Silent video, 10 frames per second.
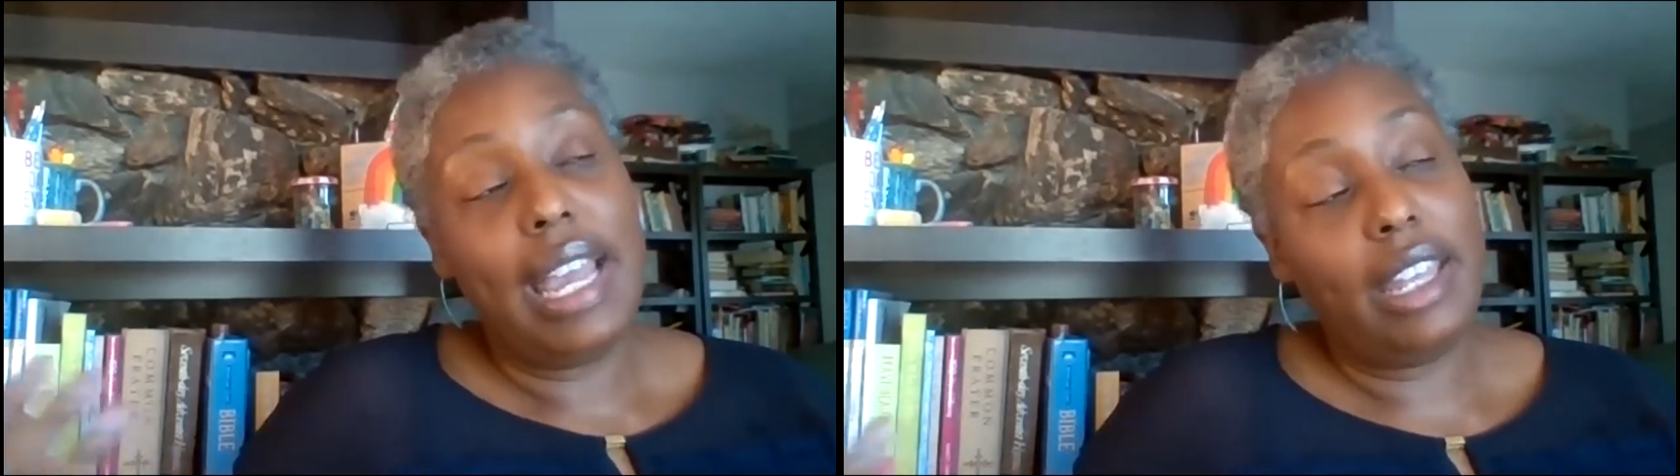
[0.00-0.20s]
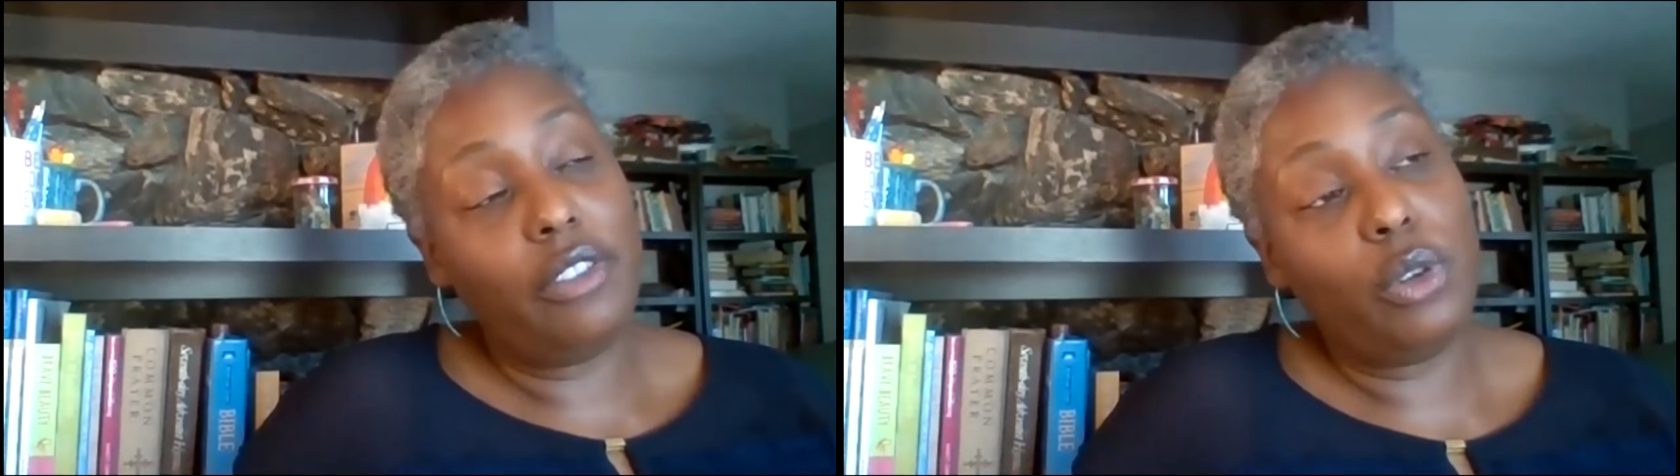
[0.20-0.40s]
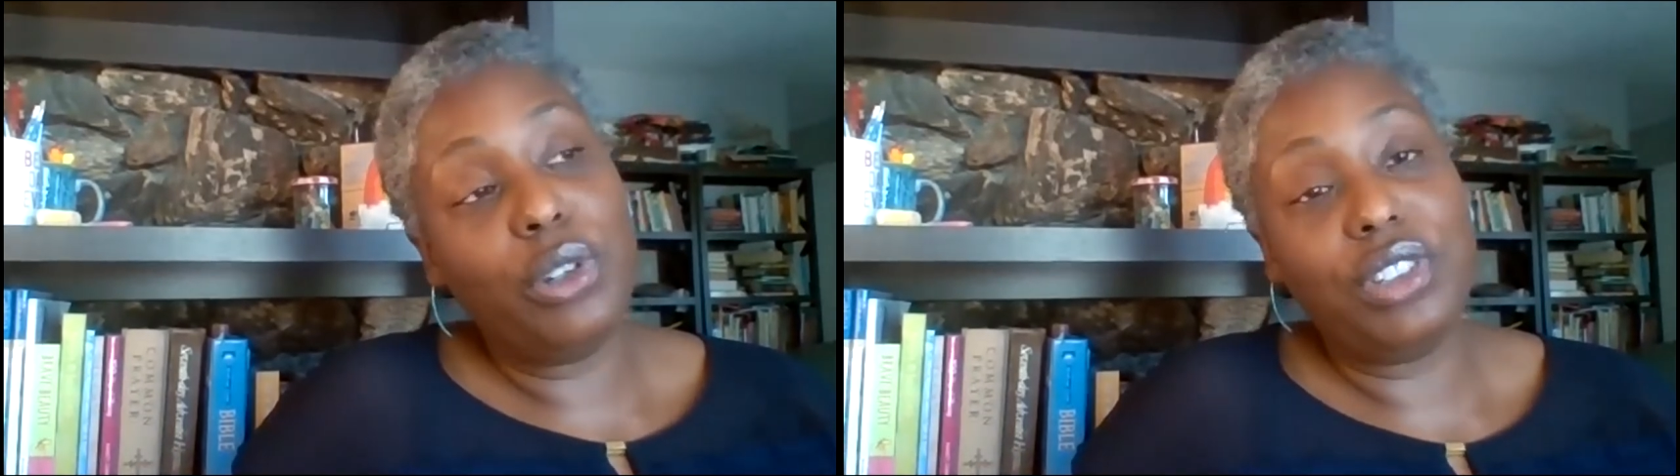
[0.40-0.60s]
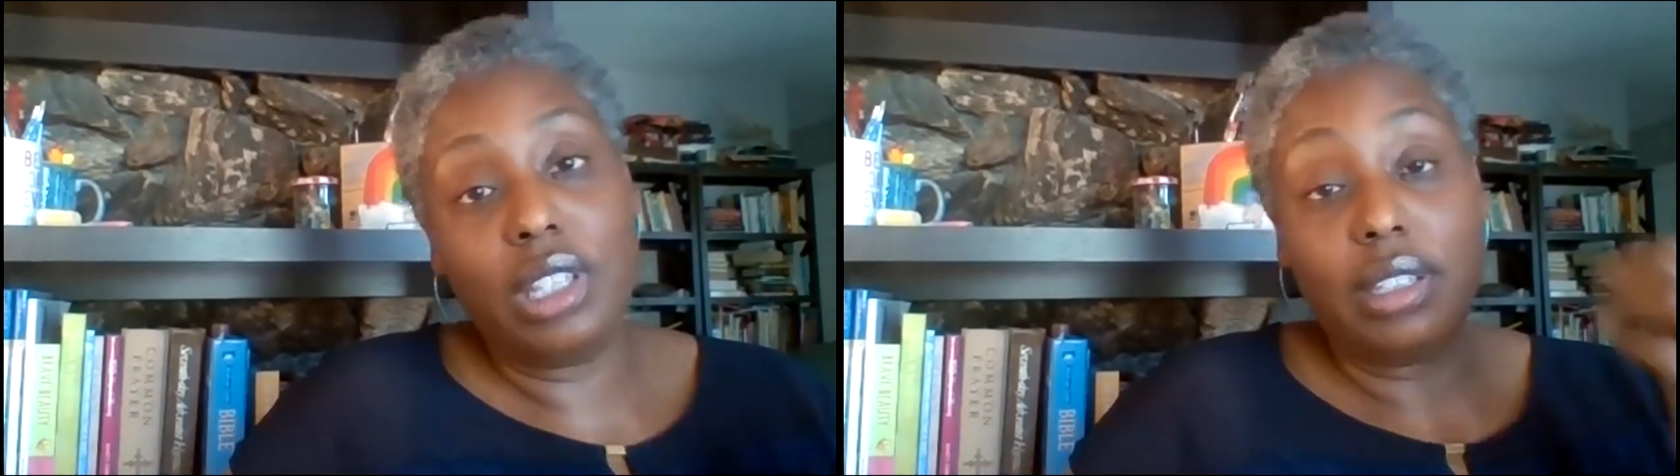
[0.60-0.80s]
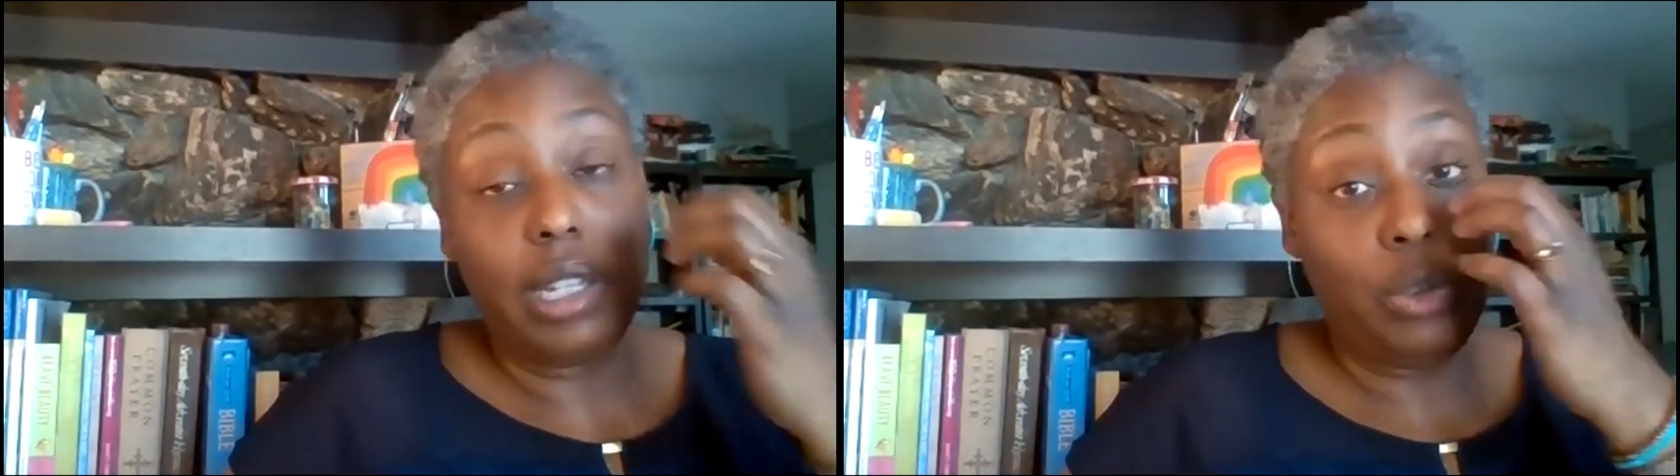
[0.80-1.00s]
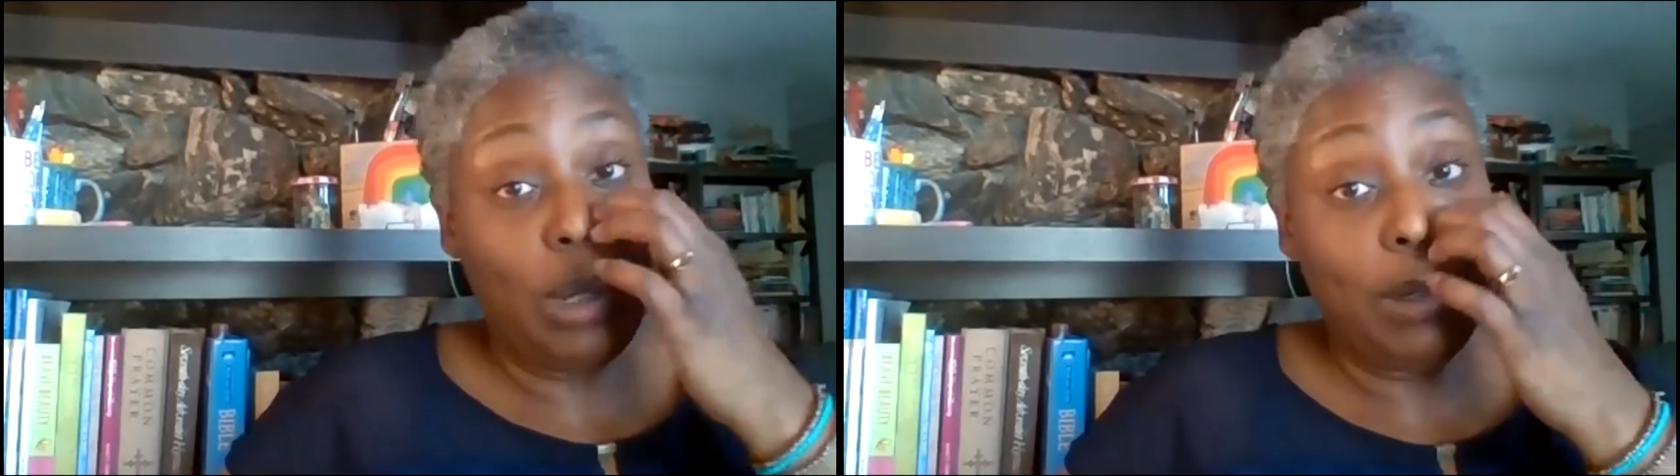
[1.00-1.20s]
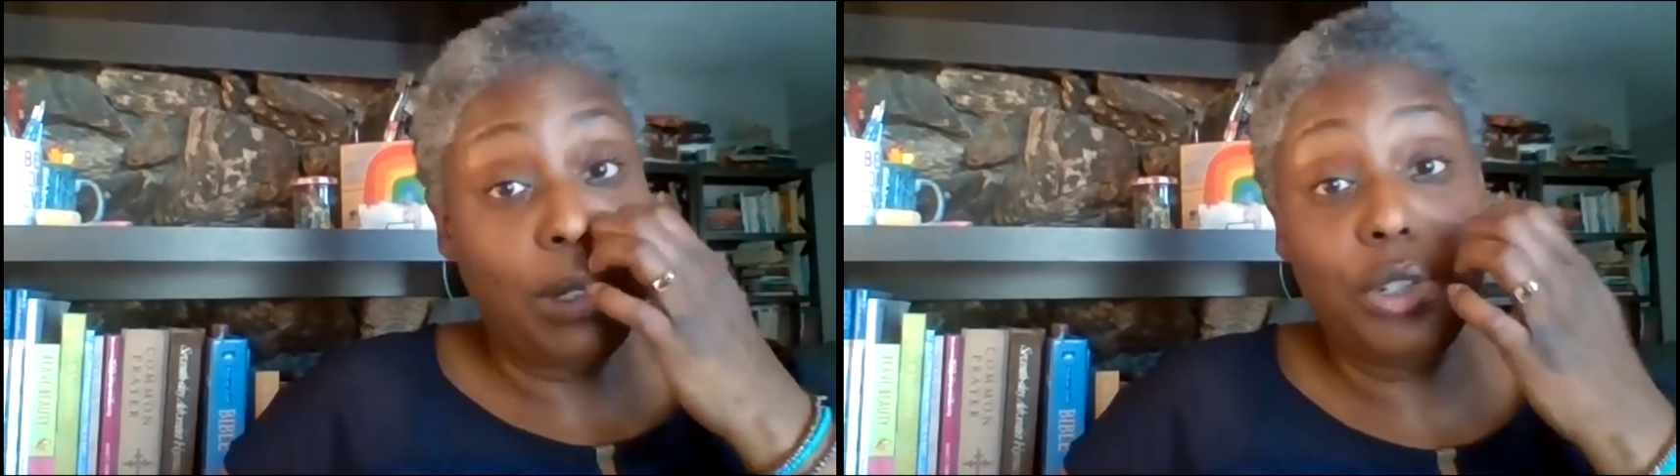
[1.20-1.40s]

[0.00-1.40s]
and of course in this age, maybe you're